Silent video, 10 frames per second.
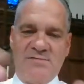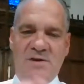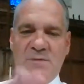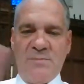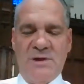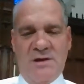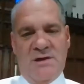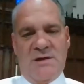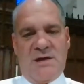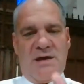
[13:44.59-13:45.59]
from
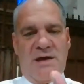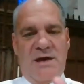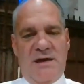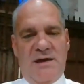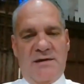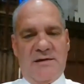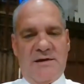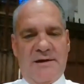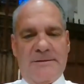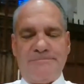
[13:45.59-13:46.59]
a
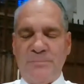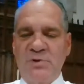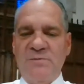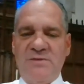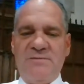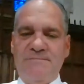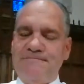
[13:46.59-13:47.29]
movement